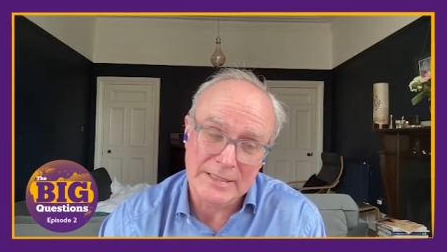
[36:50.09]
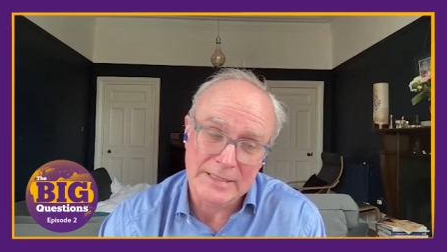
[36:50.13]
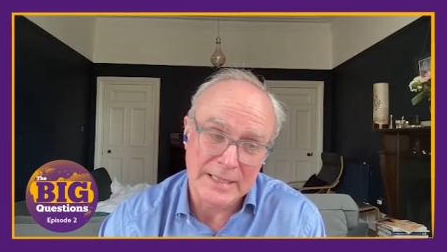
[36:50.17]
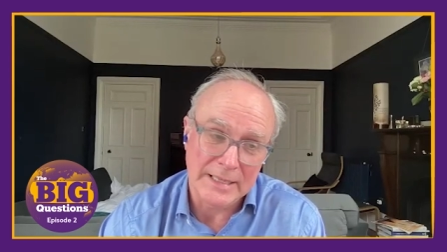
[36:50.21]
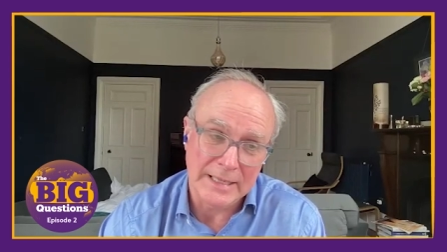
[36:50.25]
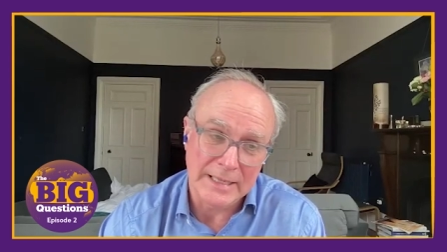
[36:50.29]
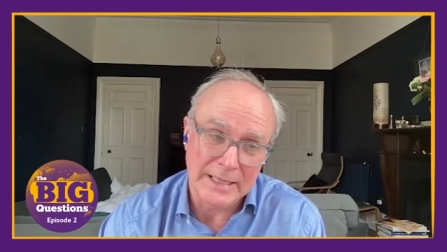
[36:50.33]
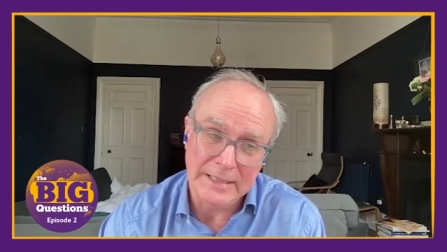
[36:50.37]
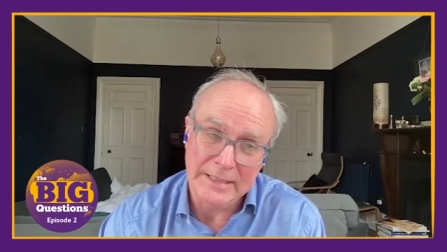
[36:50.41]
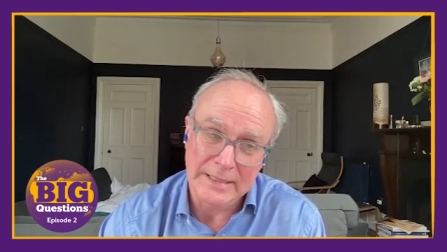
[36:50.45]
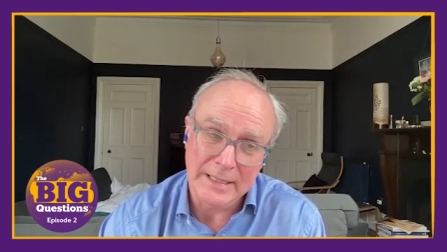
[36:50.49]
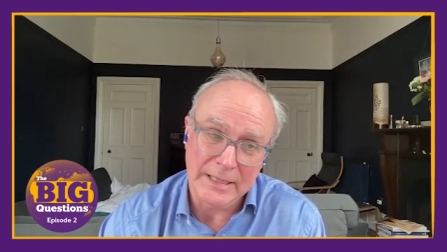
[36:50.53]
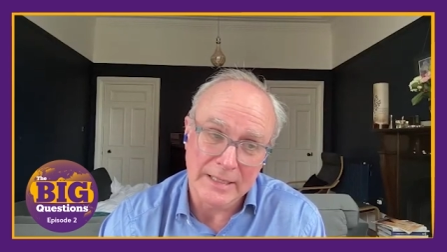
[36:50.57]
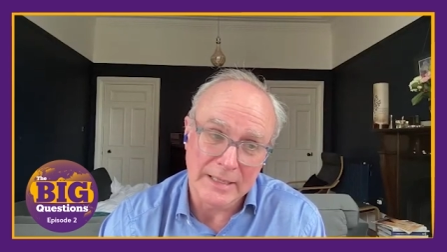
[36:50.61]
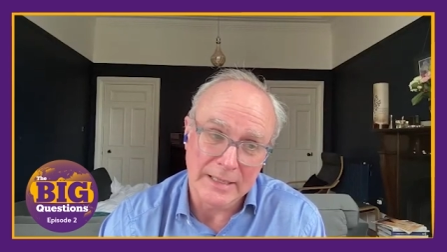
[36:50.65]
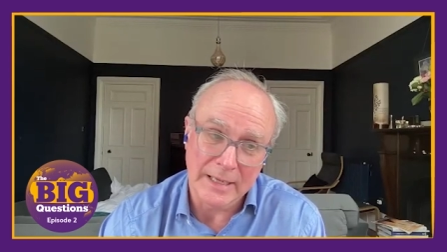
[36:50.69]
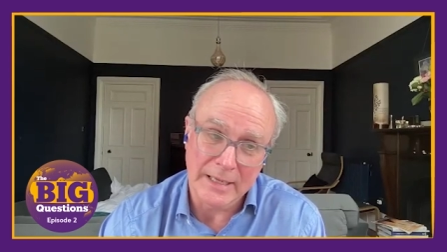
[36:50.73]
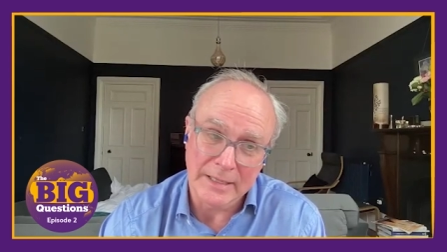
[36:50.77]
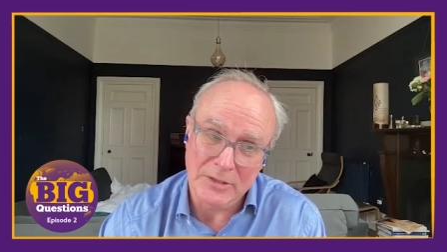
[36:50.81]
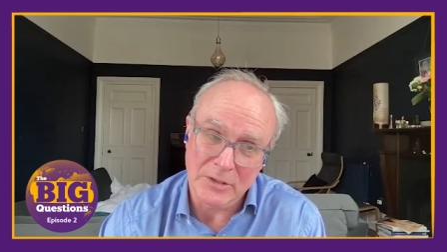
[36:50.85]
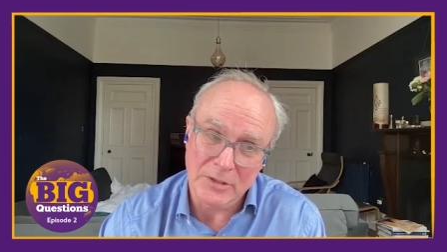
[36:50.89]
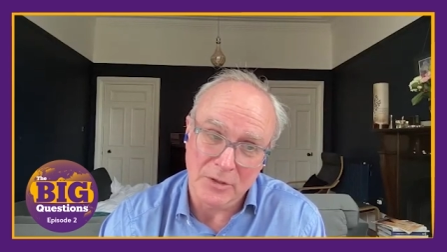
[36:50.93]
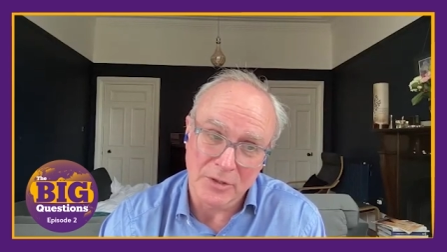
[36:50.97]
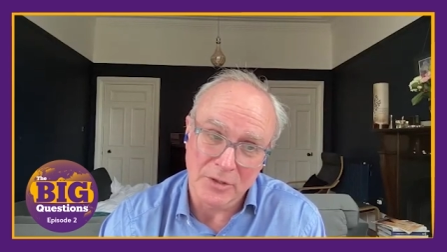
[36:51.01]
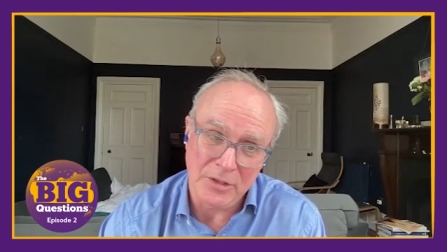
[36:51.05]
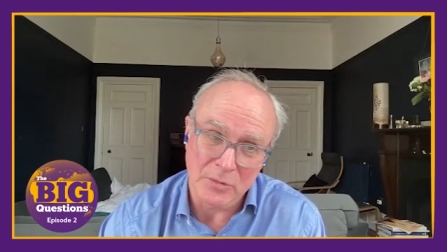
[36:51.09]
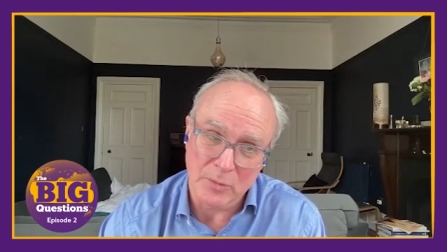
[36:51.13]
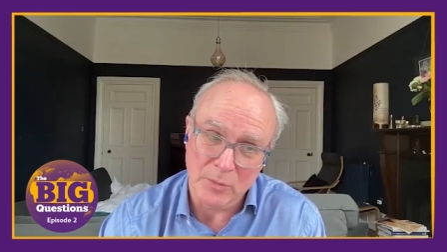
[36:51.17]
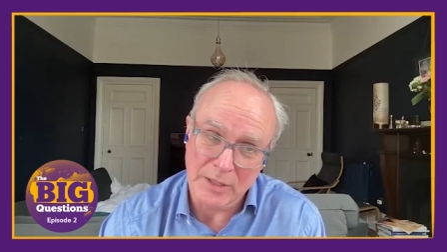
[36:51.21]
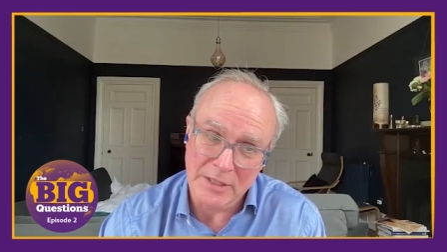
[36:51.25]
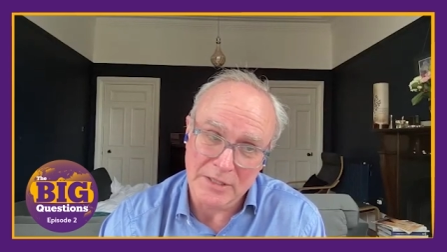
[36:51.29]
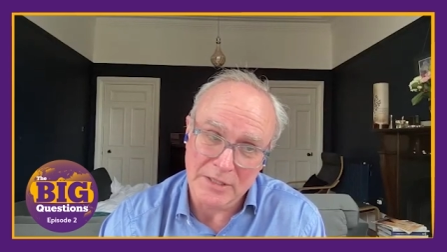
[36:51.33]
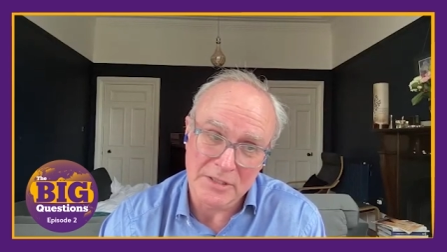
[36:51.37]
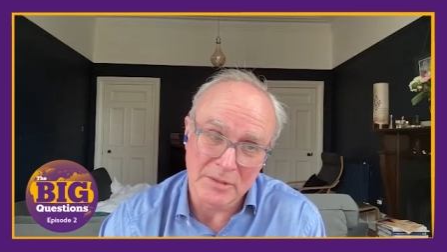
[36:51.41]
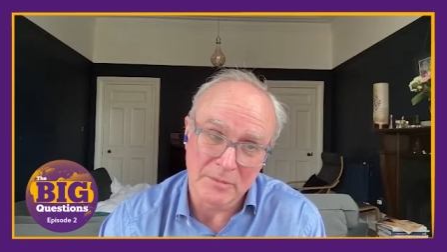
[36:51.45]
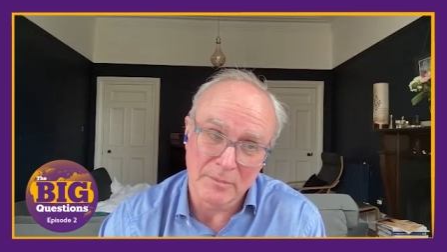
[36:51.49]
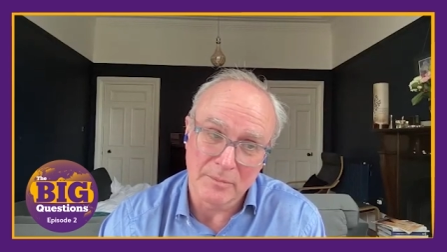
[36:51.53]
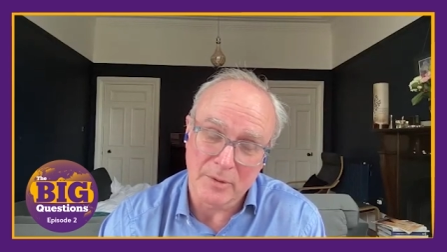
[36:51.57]
The last thing India needs
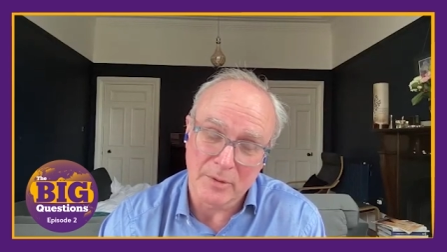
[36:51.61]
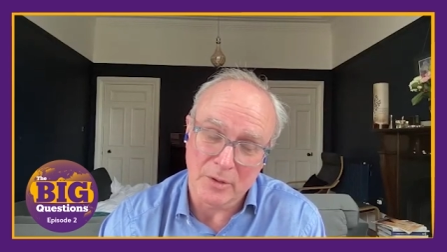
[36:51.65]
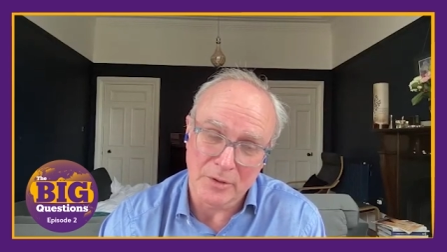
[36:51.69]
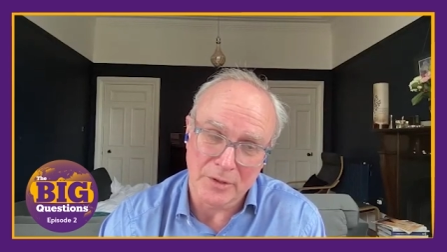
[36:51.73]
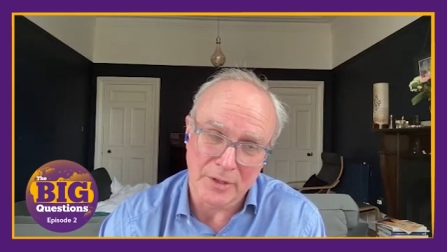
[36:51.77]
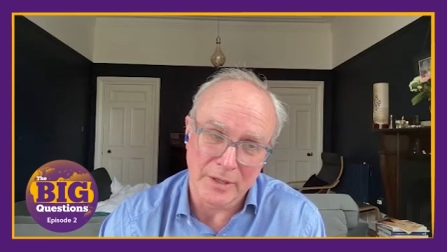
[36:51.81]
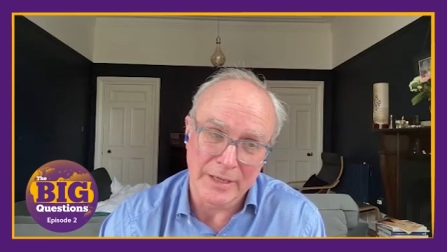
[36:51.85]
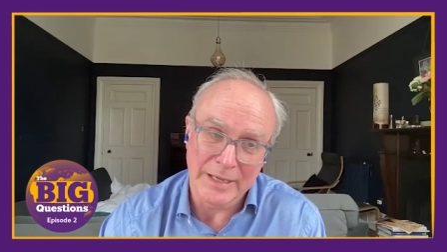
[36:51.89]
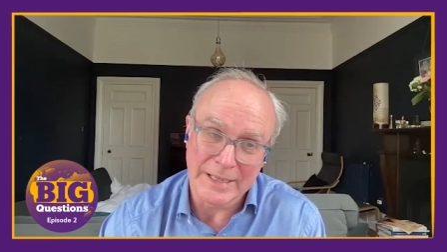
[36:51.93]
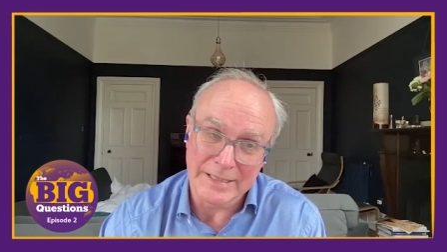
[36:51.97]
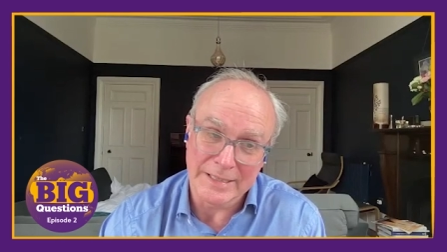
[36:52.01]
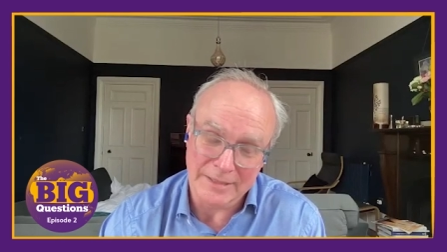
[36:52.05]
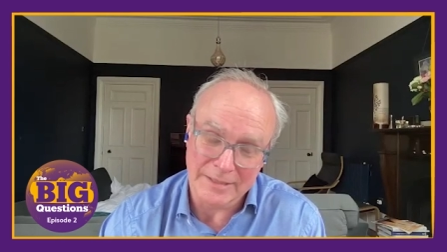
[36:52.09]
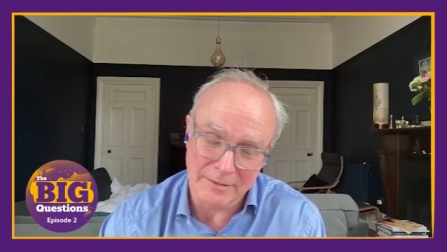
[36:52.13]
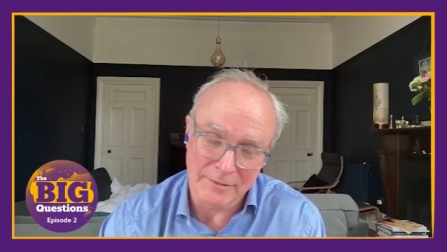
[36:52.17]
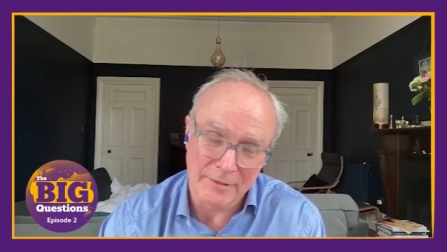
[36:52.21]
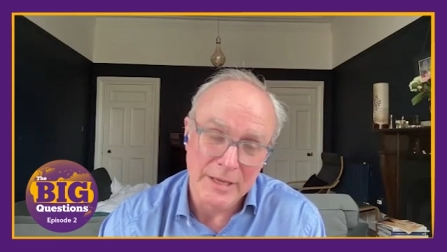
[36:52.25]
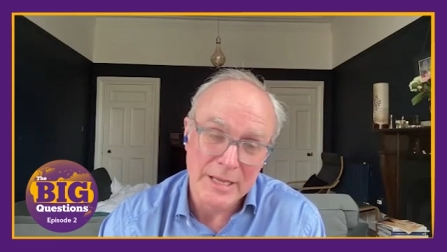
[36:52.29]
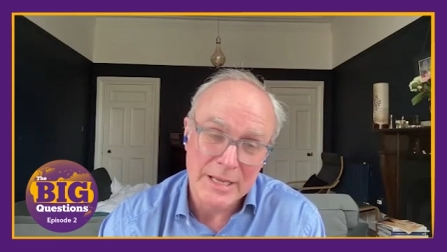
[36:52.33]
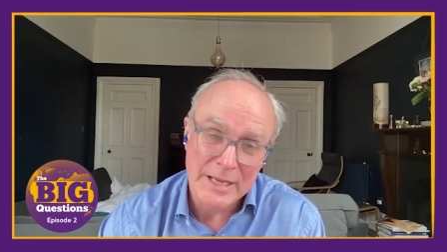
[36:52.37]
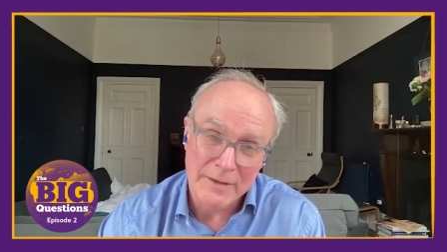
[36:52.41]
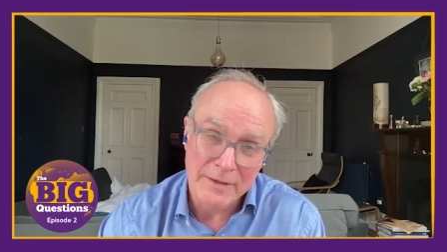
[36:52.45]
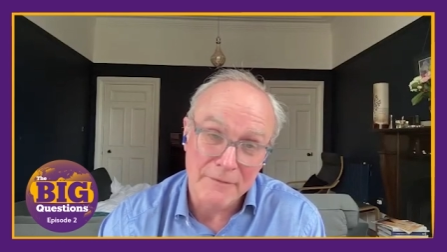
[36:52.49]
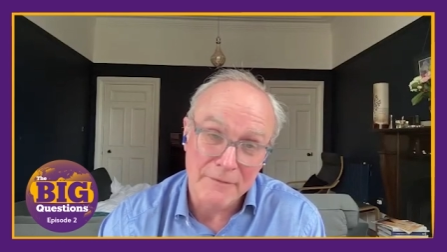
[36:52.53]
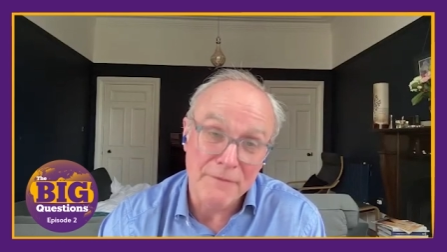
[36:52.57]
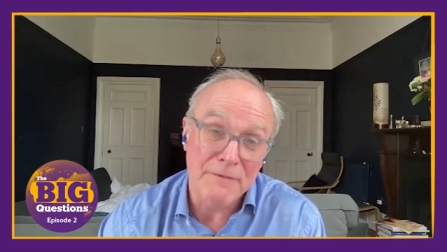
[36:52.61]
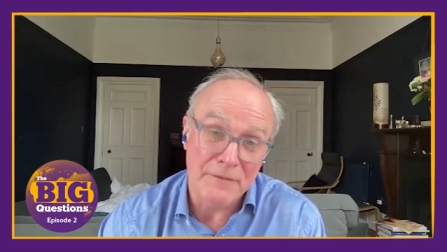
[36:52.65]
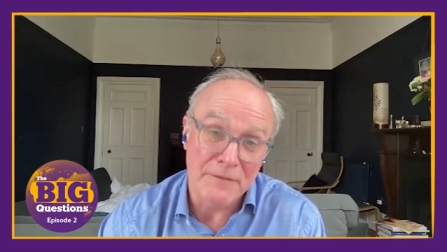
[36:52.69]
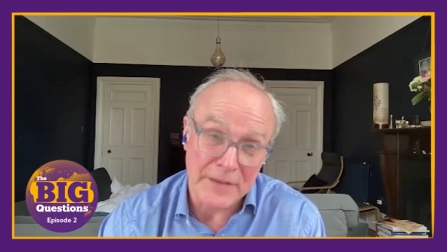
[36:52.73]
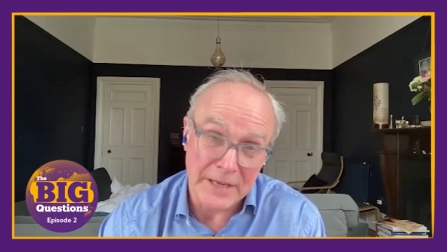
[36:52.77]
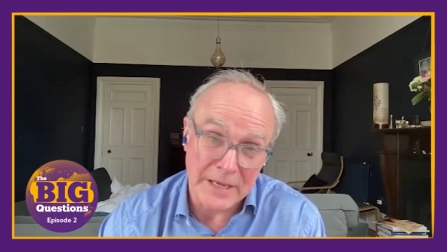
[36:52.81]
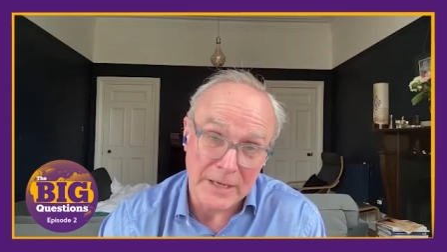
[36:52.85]
on its western border is a